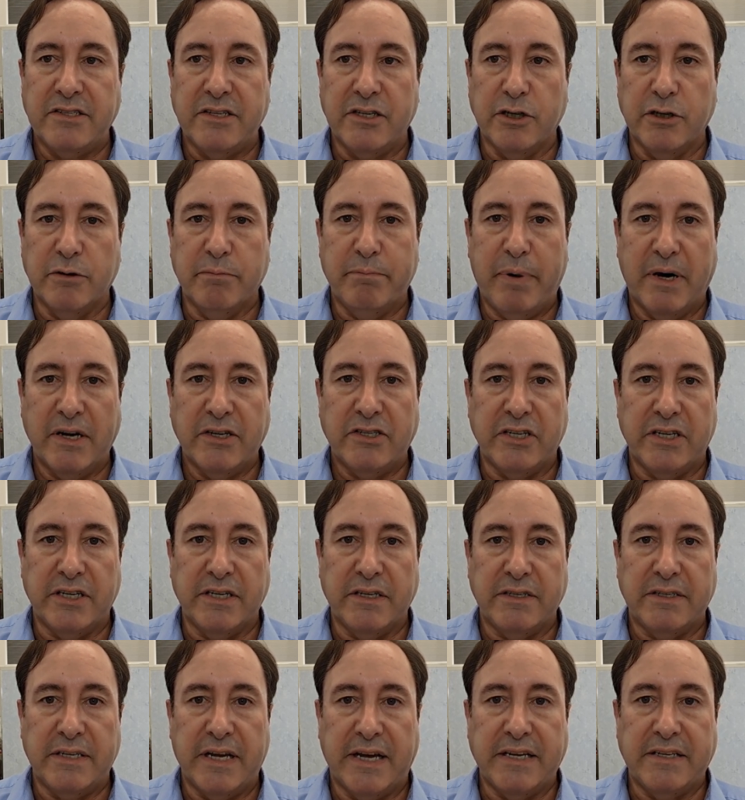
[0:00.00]
who
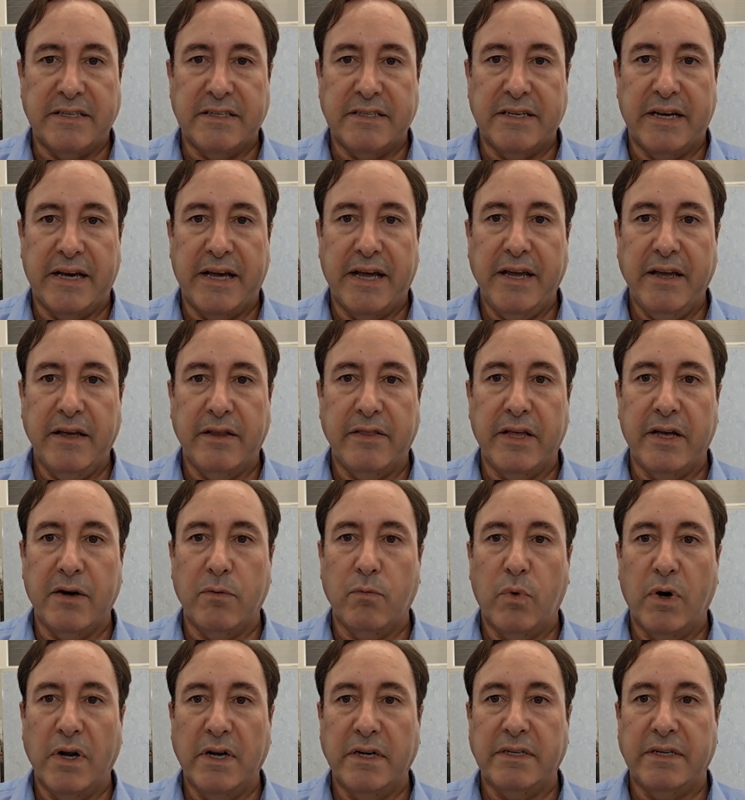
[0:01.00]
budget day to day and then
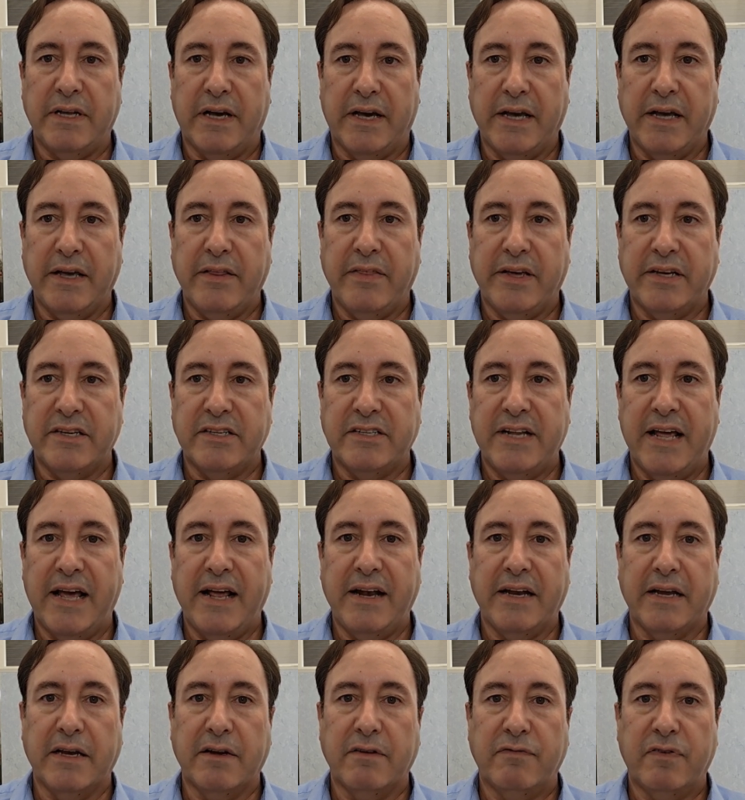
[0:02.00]
one day they're
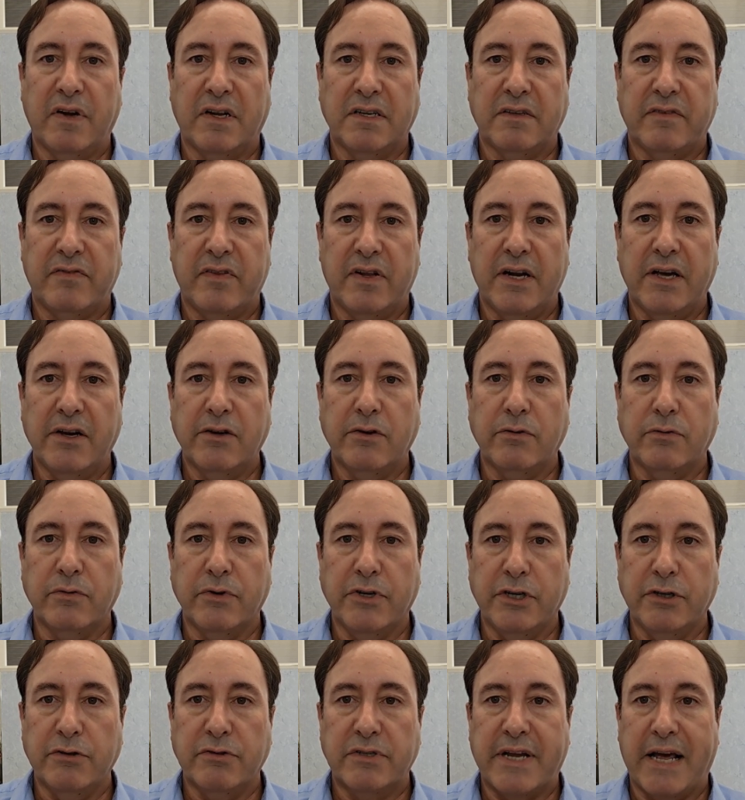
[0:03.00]
standing in front of the local
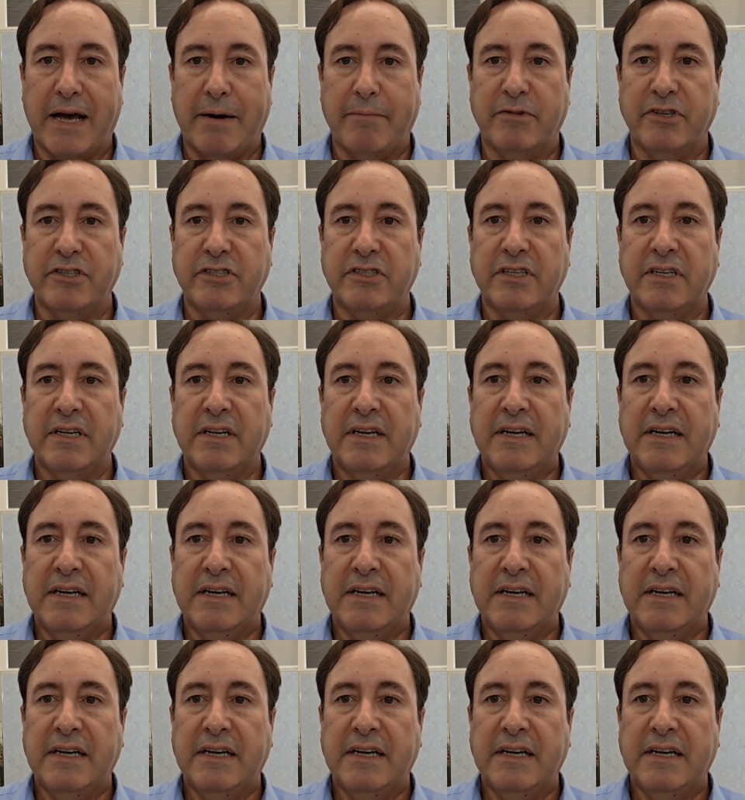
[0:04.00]
news cameras